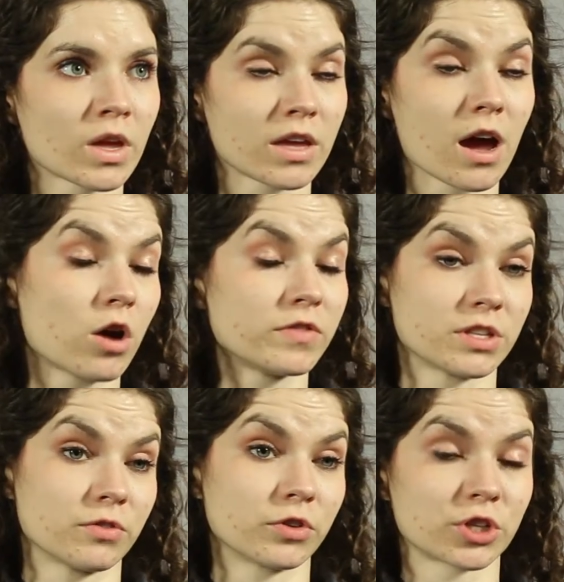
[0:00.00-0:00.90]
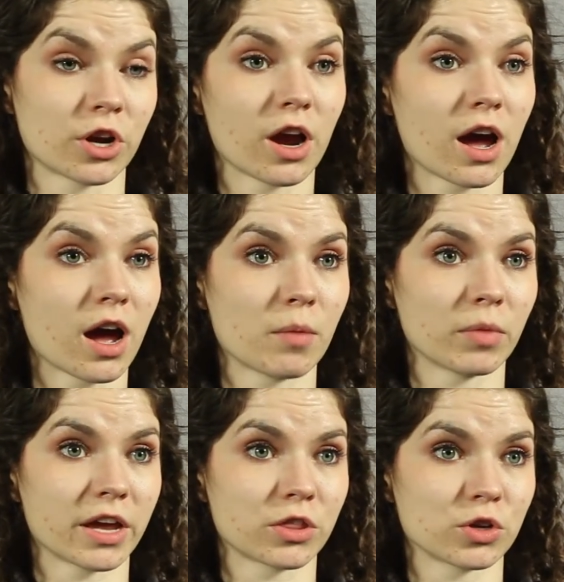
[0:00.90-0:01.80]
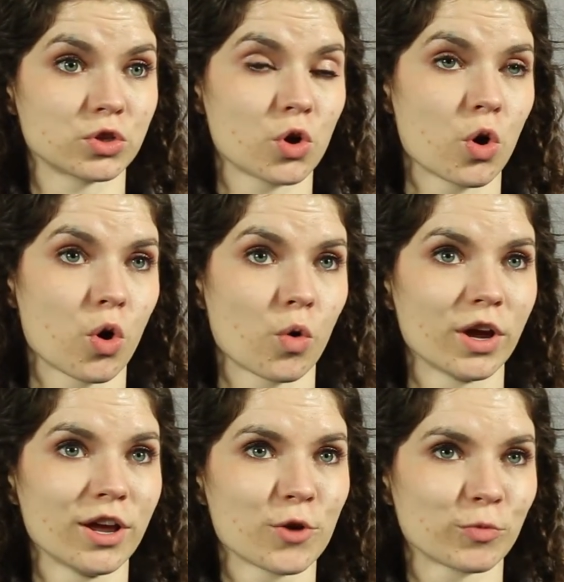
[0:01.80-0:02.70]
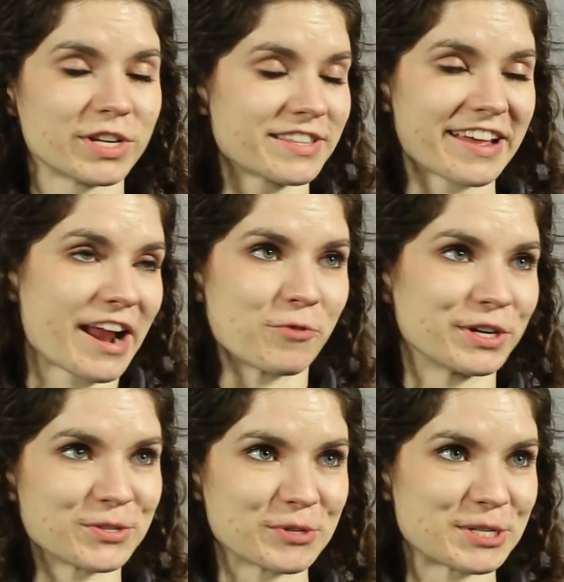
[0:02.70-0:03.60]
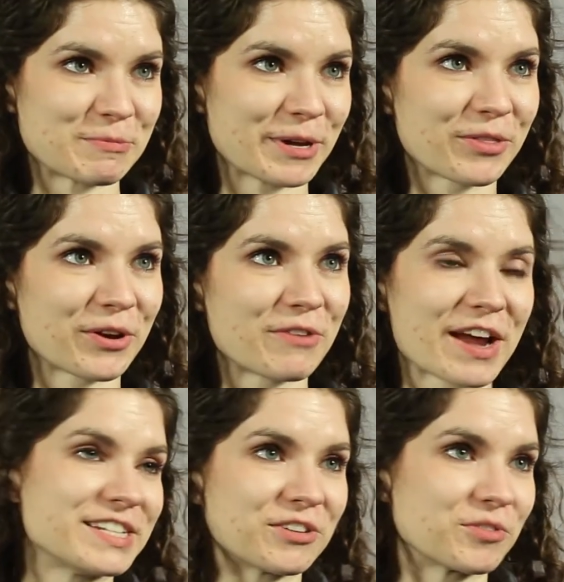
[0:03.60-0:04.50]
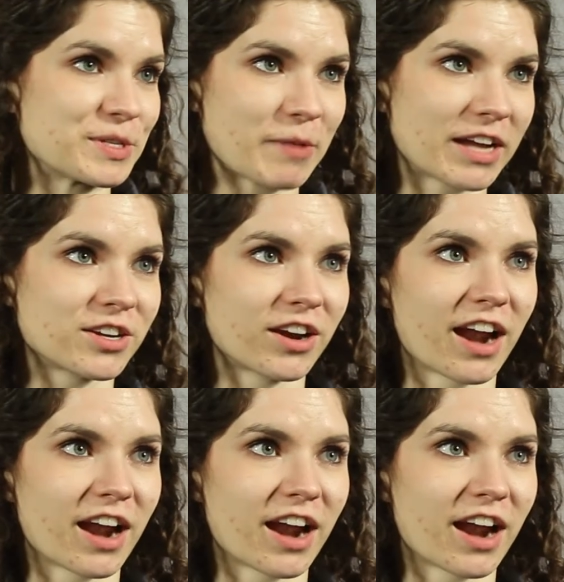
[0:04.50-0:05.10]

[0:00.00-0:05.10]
Yeah, obviously, for sure. Like, there's no reason that I would have switched to play with her if I didn't respect her. And